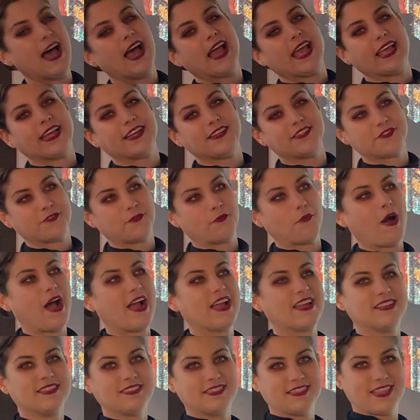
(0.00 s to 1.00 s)
height.
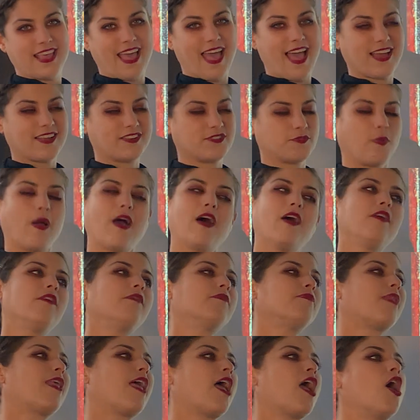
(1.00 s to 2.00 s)
Why is that?
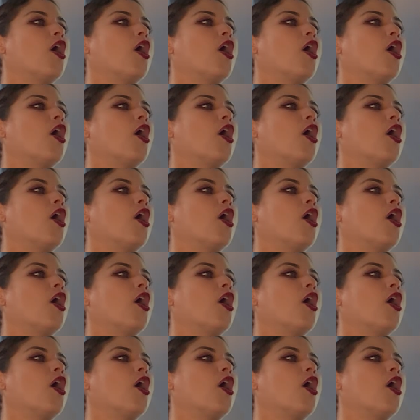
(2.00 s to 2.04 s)
Well,